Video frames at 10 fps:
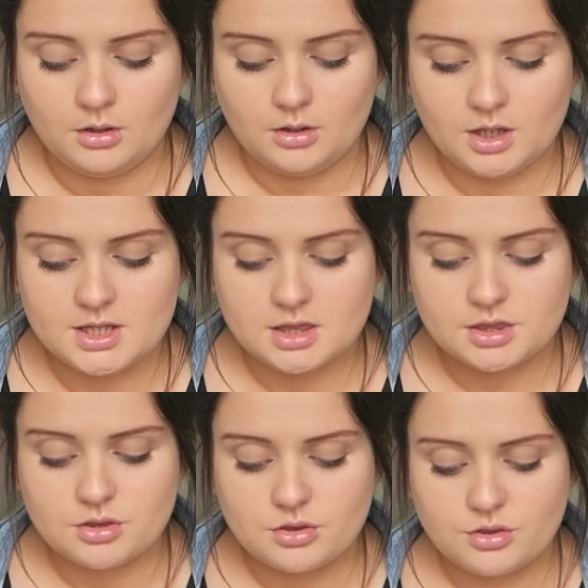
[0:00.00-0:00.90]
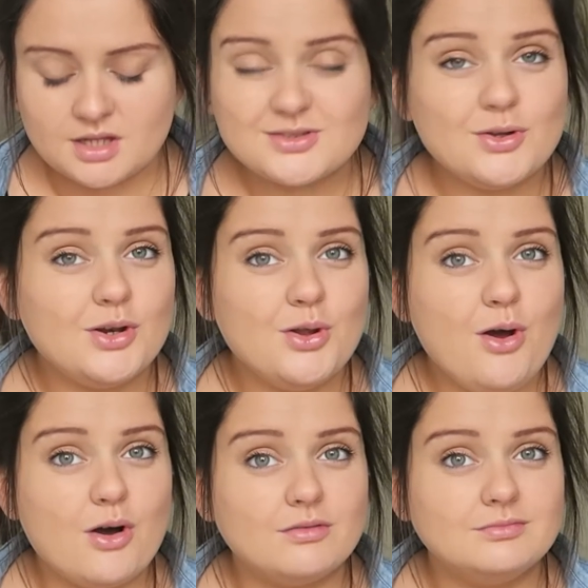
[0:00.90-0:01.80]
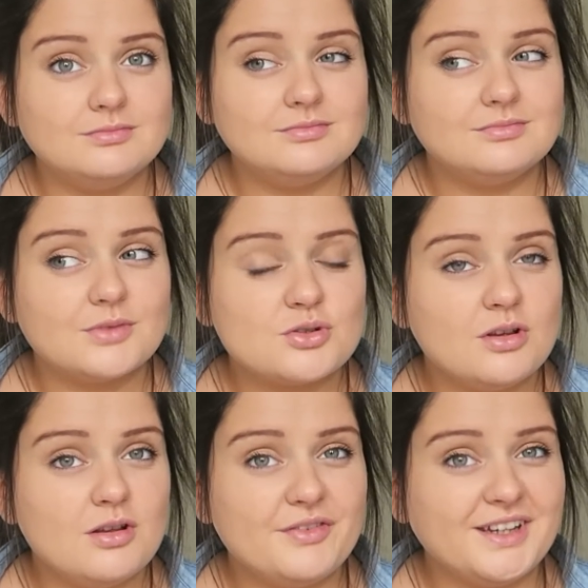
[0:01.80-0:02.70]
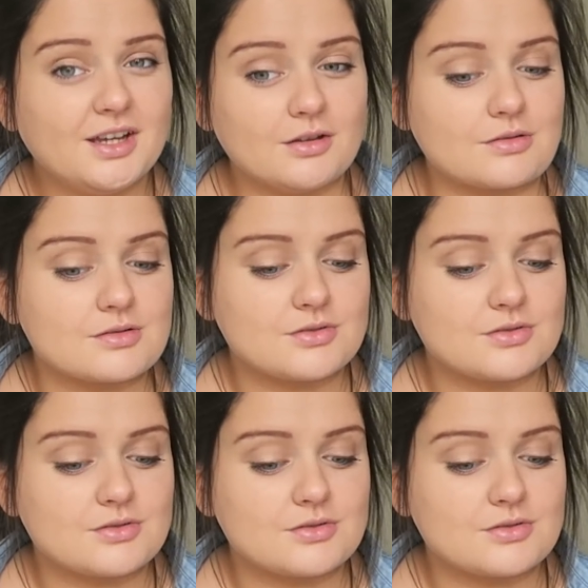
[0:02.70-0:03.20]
Like, that's not a lot. It's not a lot of videos.